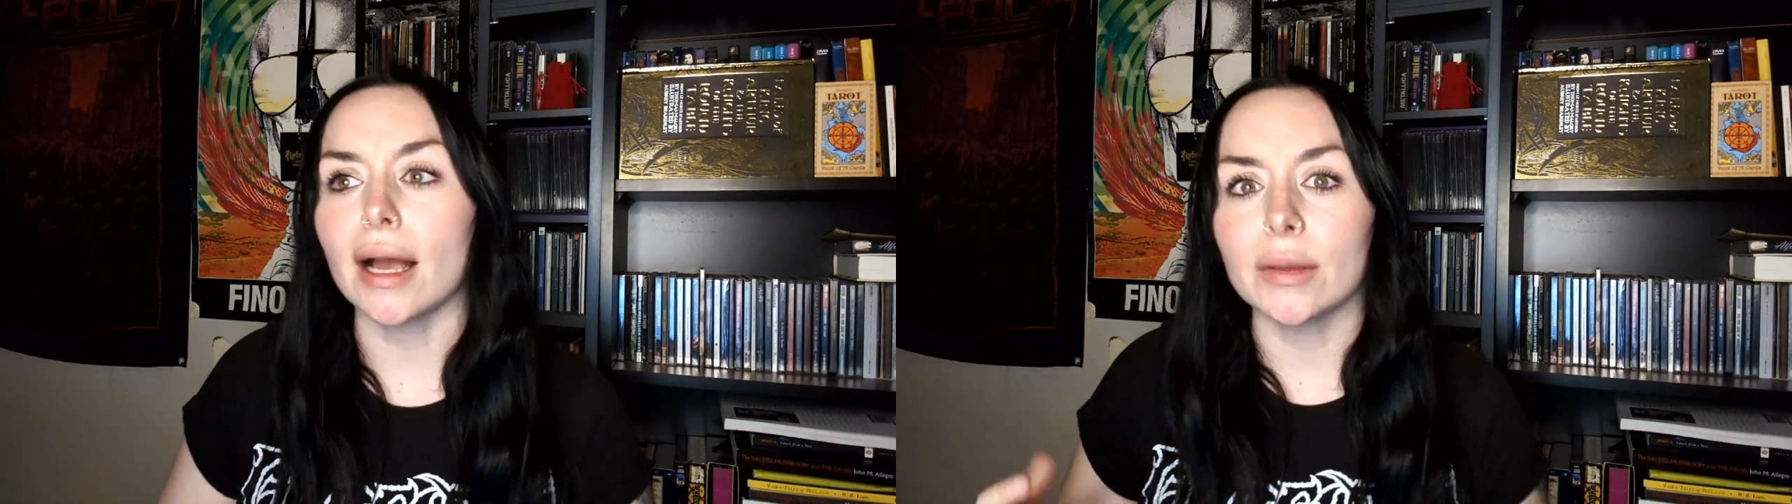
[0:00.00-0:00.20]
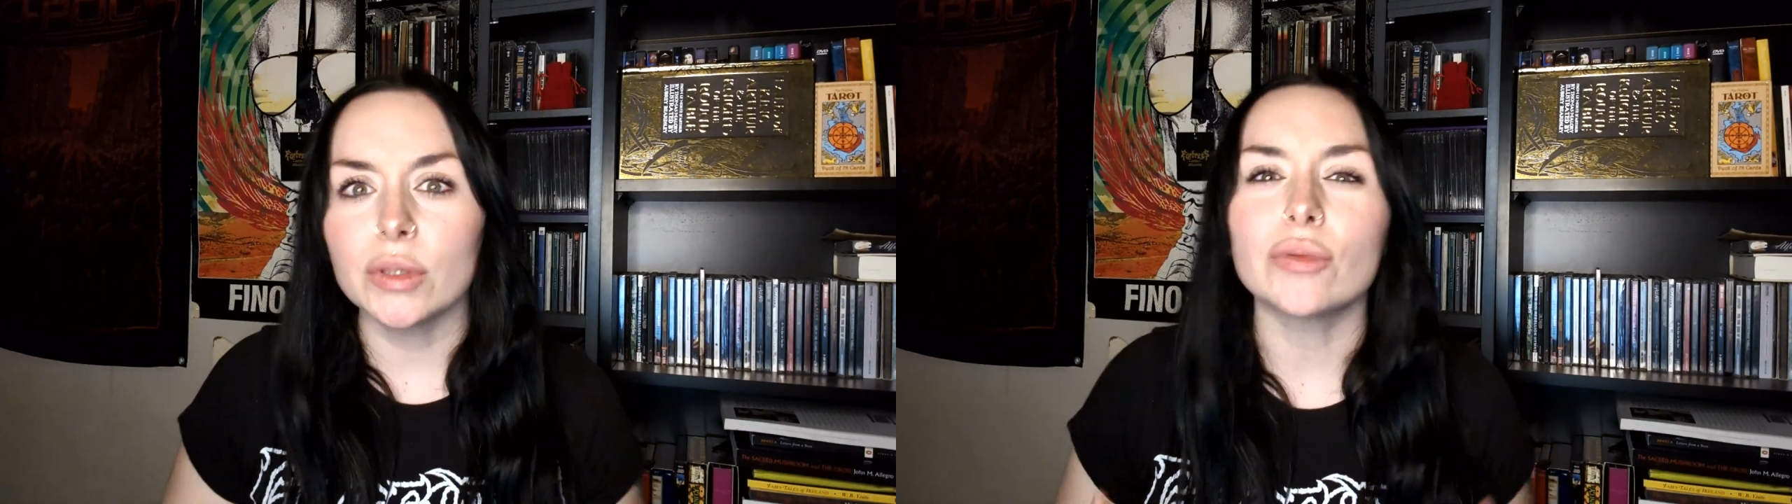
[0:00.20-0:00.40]

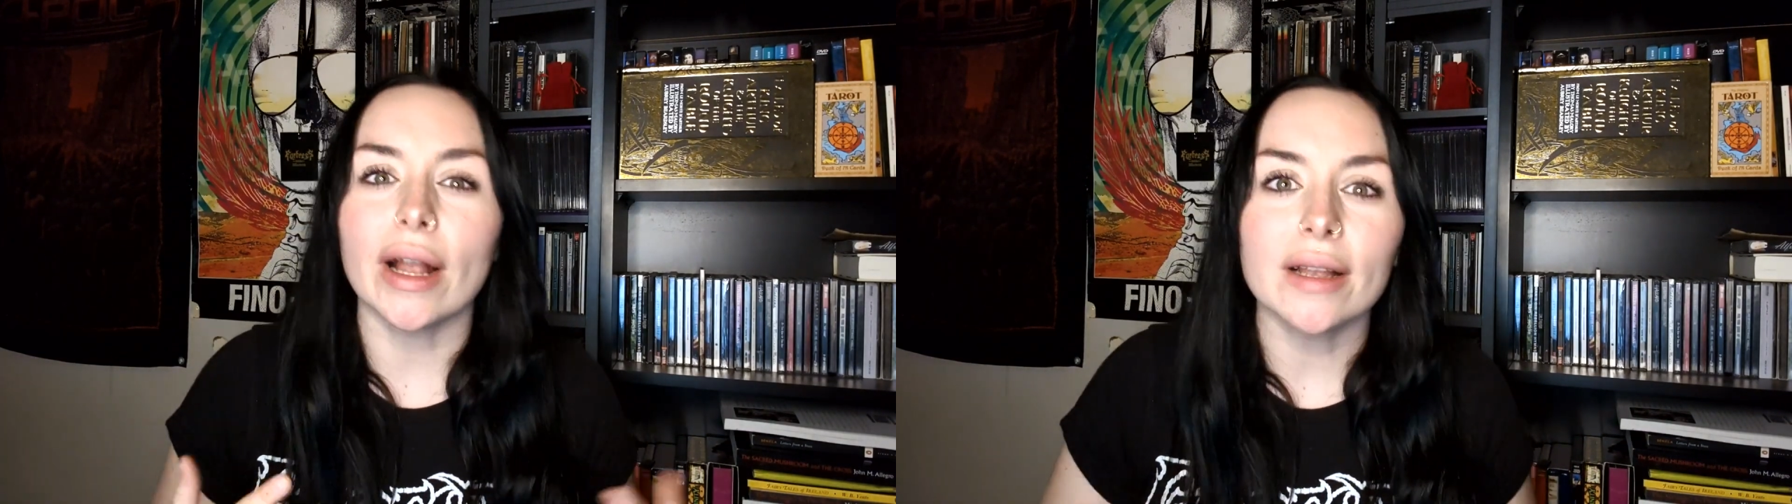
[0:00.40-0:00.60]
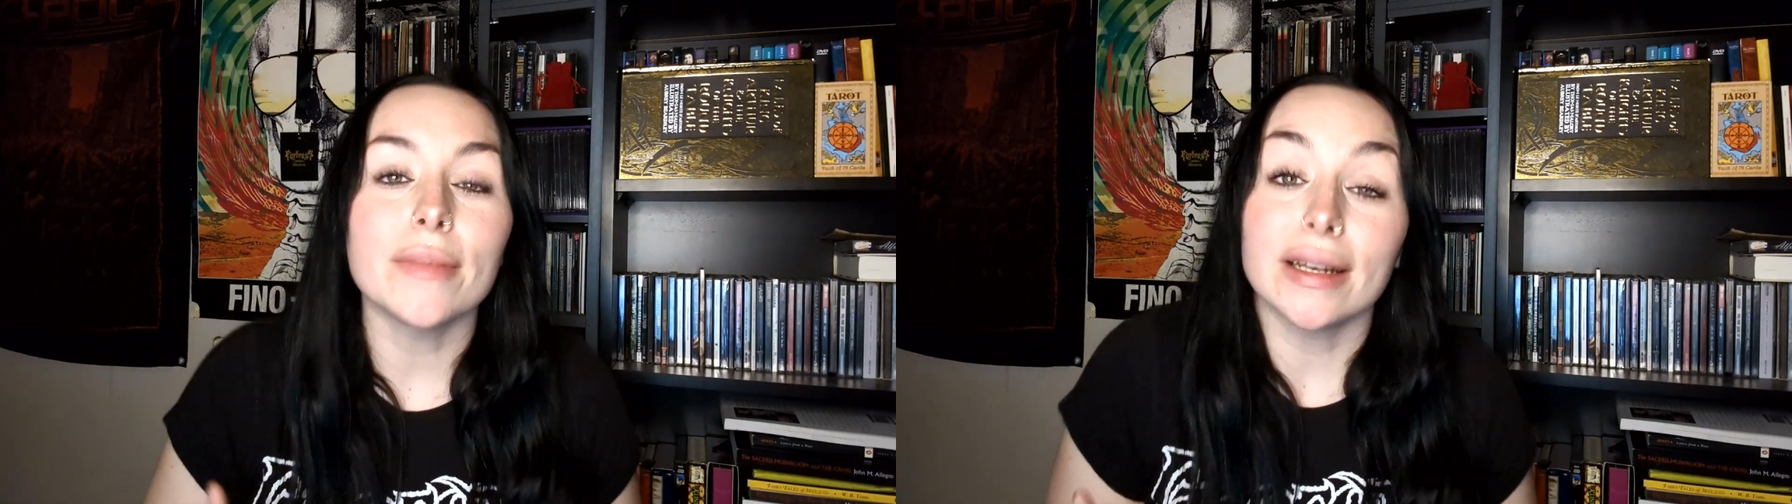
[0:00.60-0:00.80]
I would
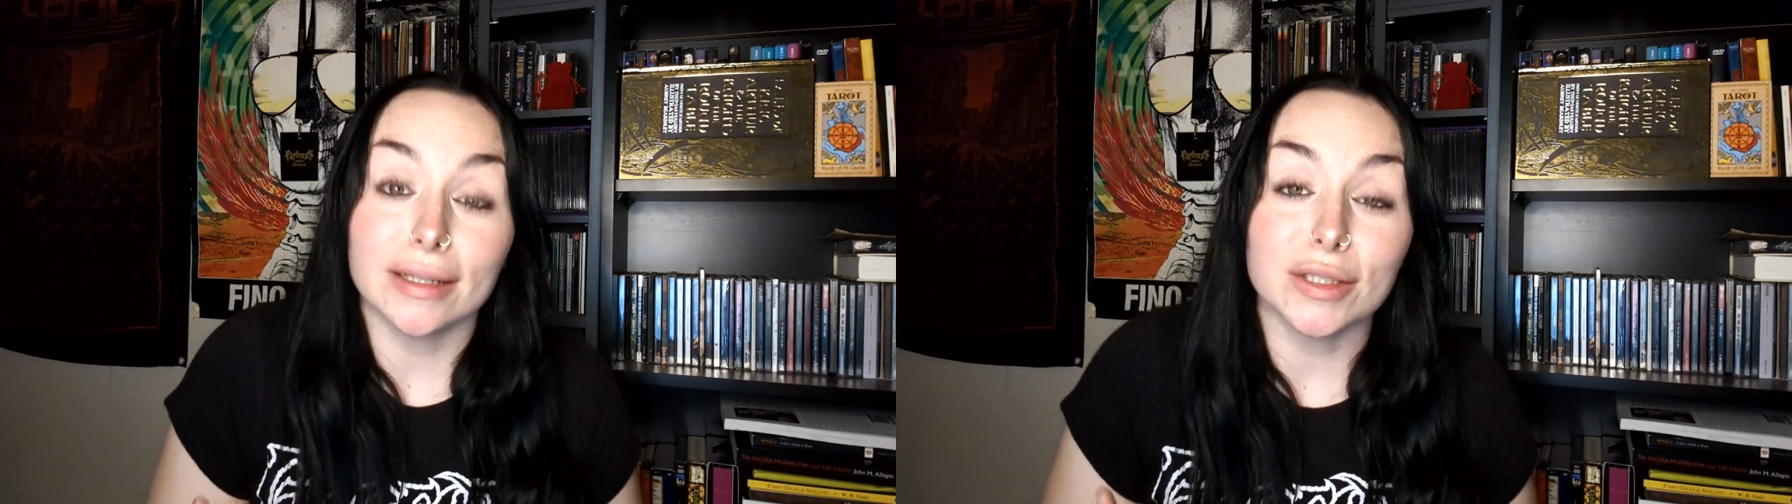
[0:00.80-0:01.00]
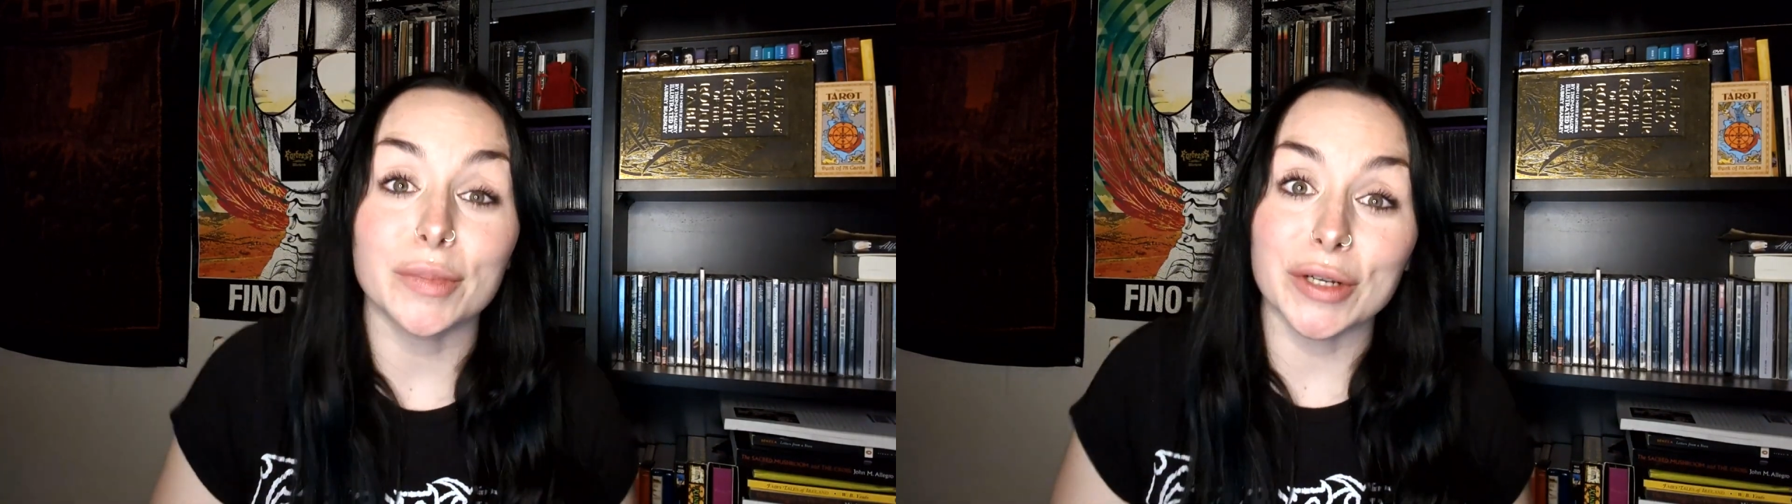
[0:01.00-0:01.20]
recommend
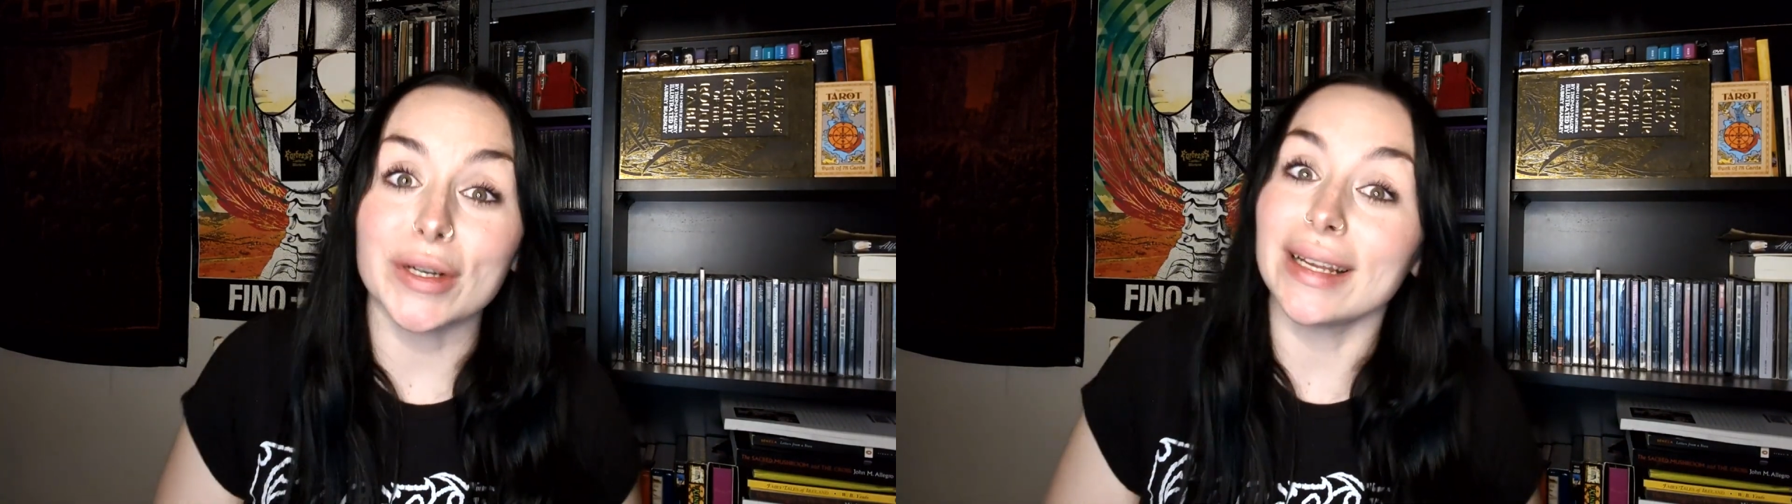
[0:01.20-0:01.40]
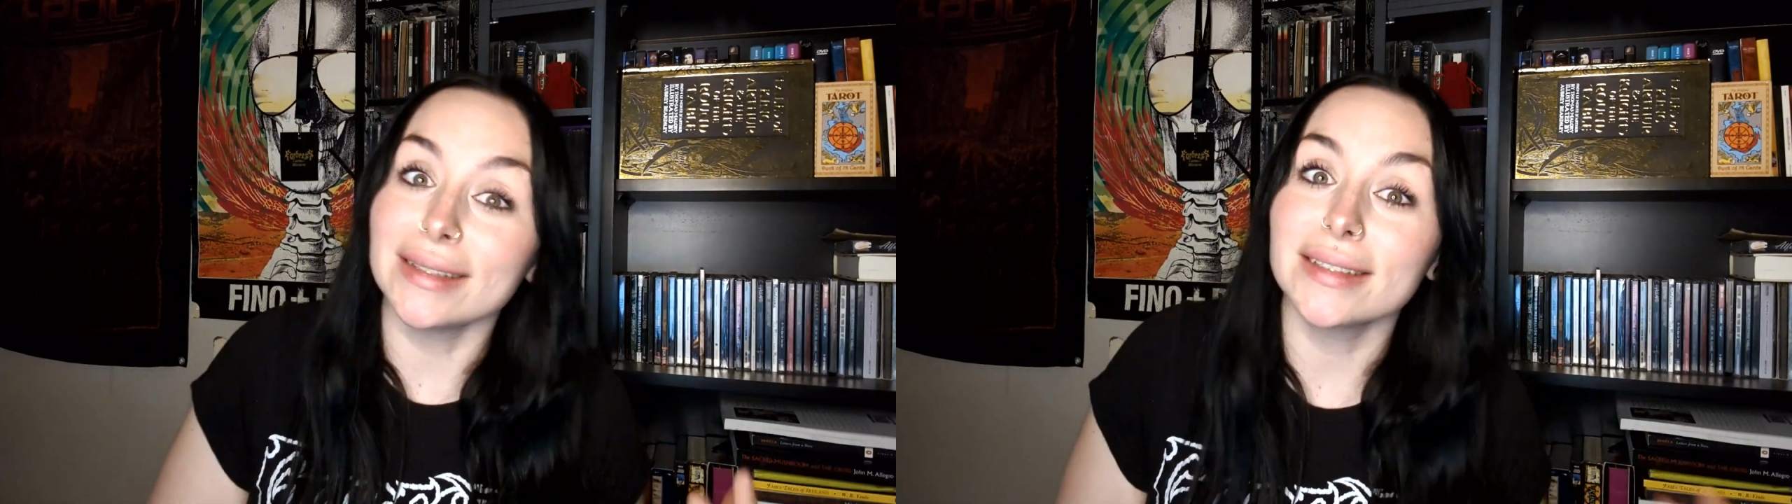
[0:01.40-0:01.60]

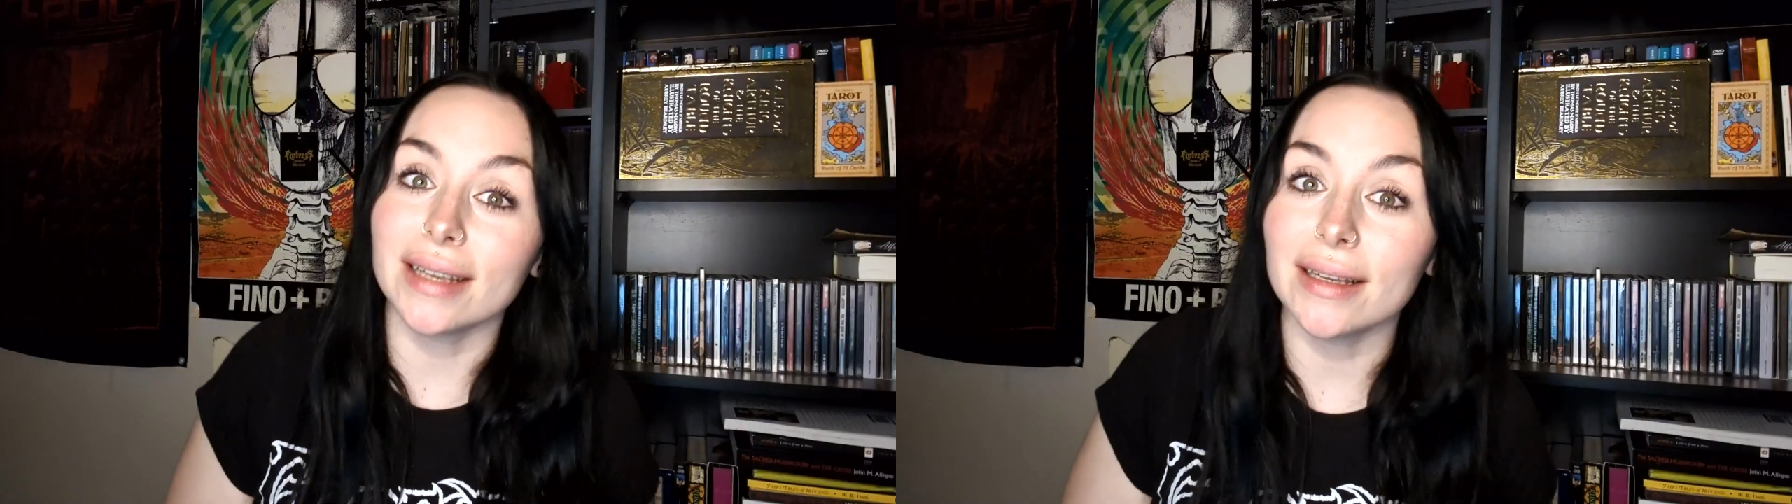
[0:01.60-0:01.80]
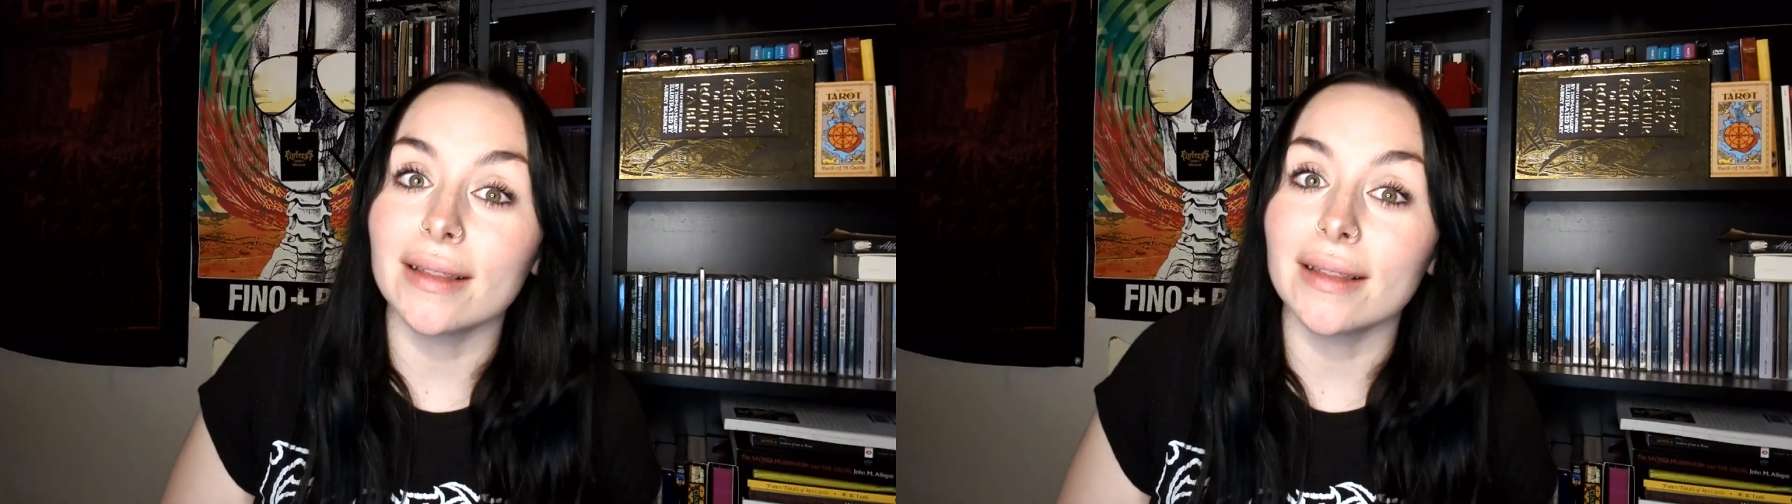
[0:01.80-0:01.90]
experiencing